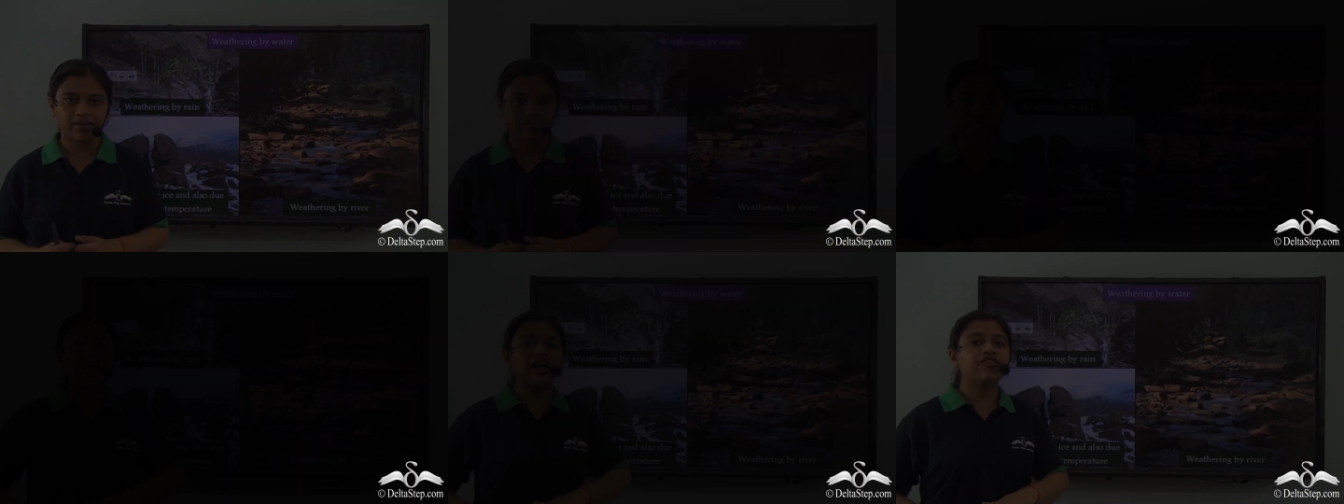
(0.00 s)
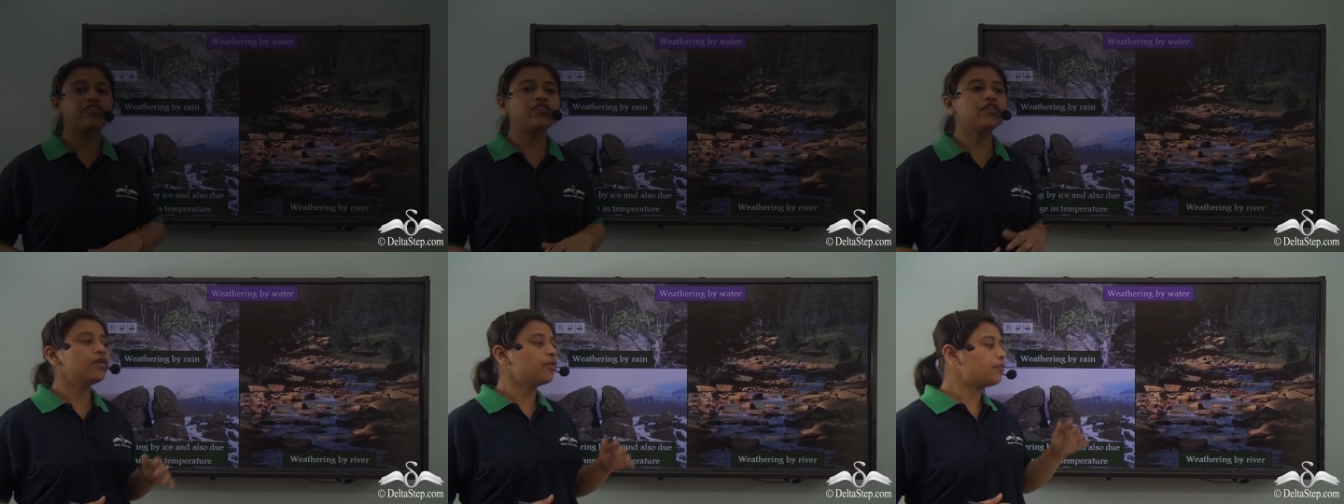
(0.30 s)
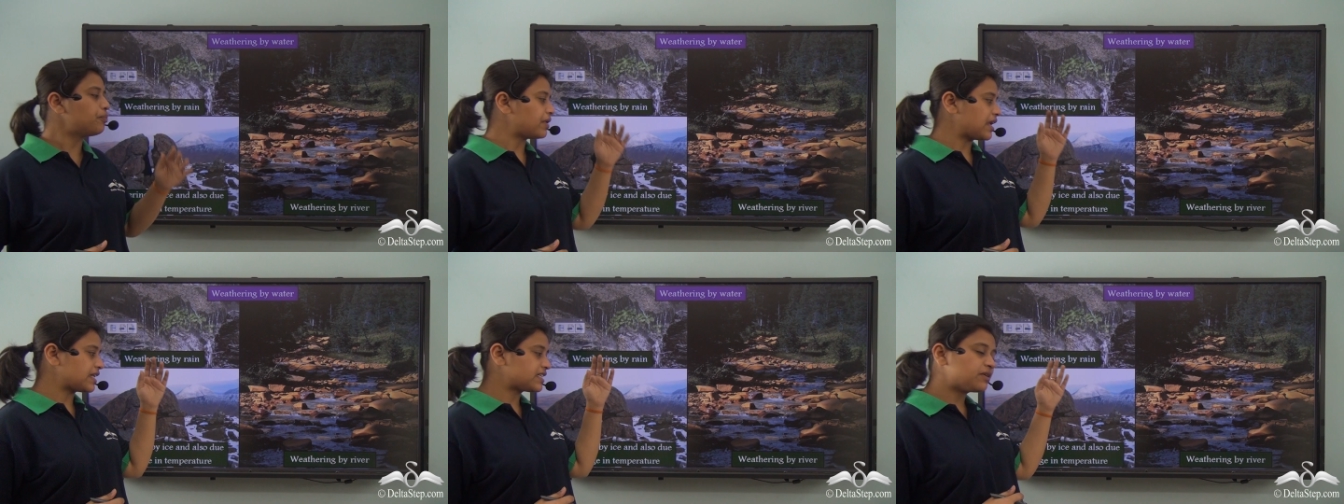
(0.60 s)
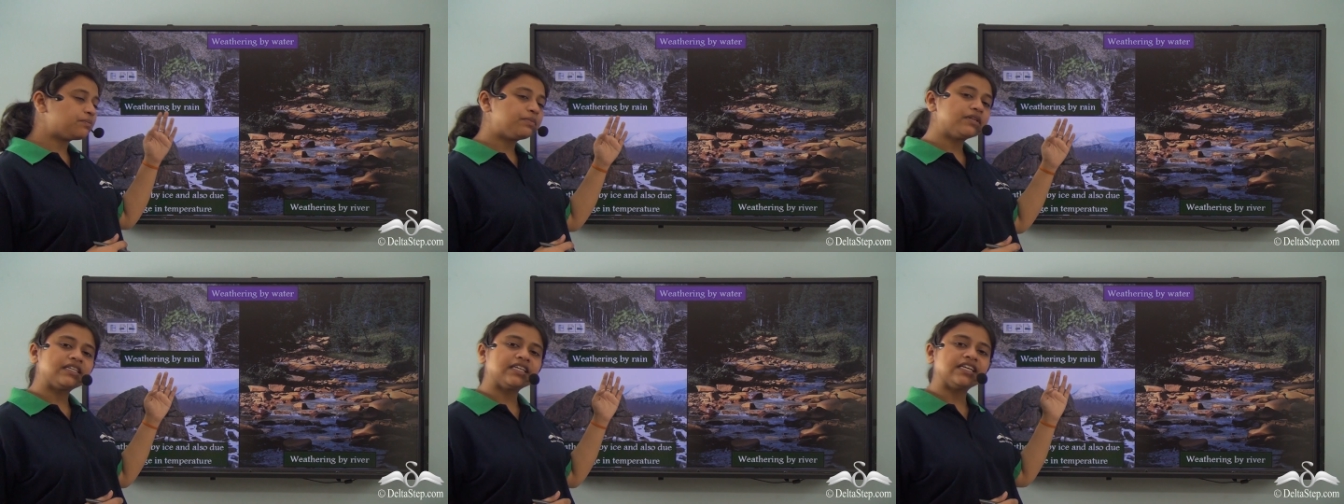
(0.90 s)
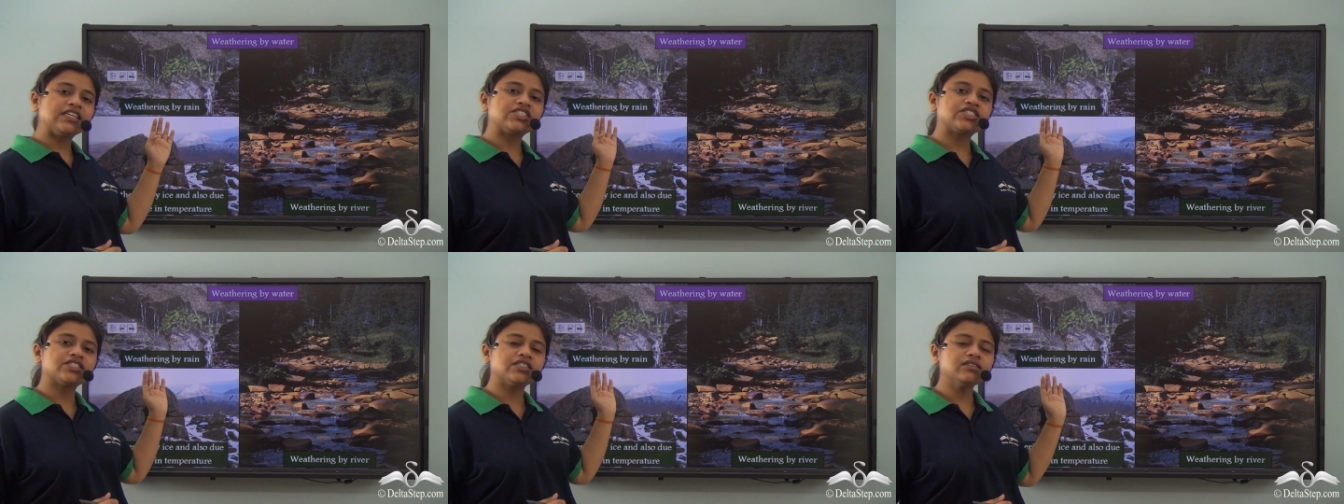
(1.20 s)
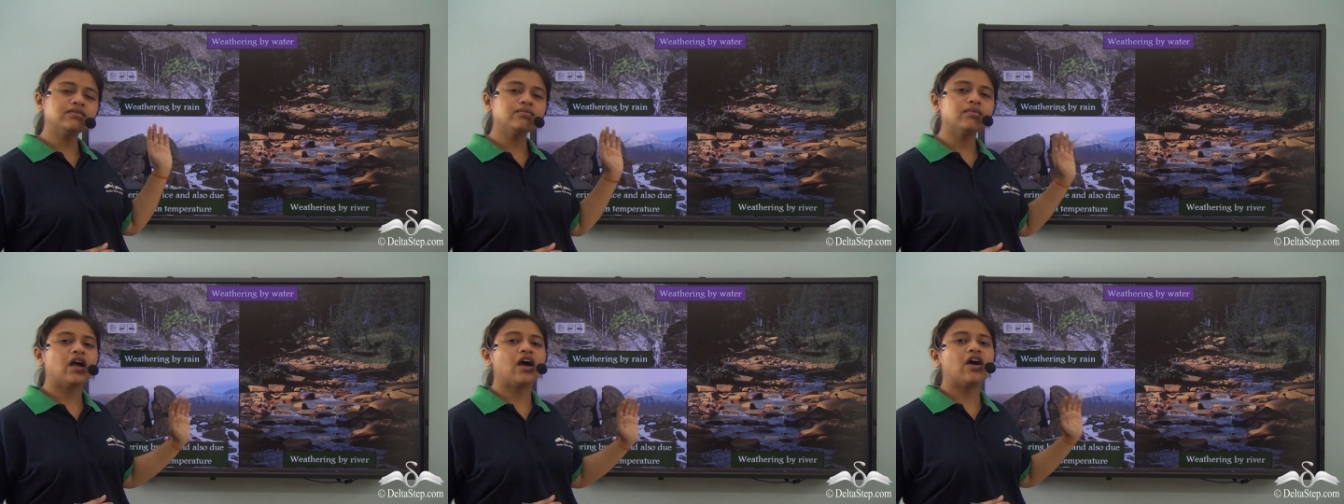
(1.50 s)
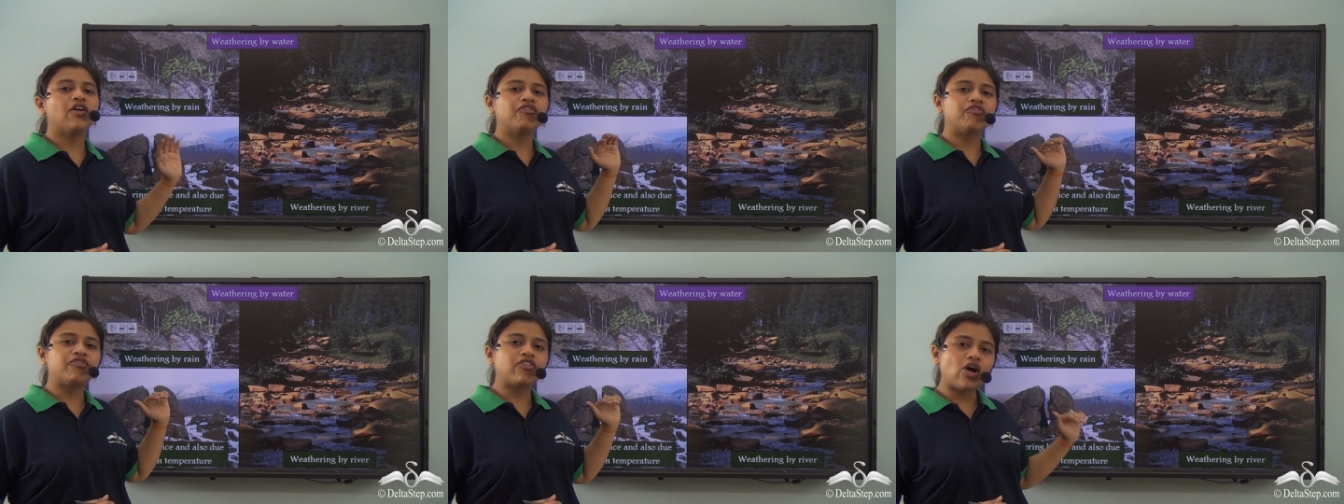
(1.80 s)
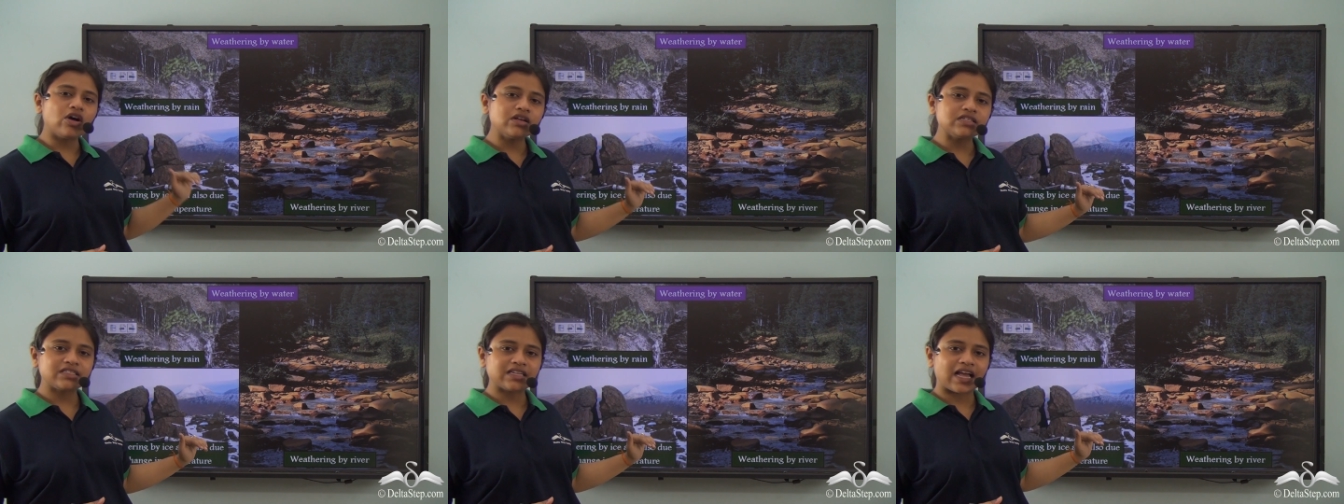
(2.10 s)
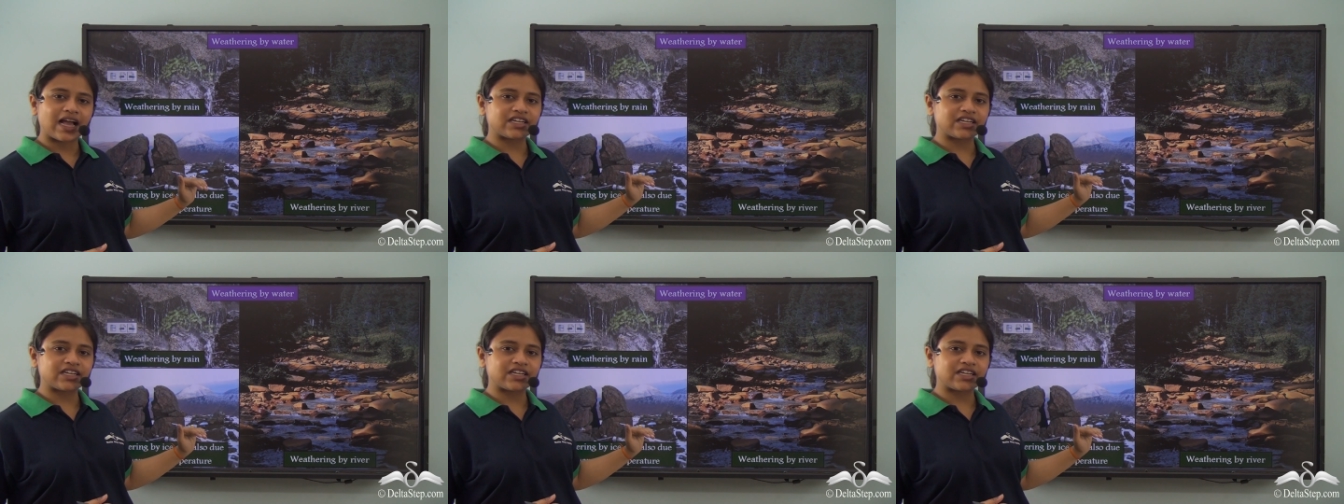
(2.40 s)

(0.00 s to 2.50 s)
Therefore, precipitation, frost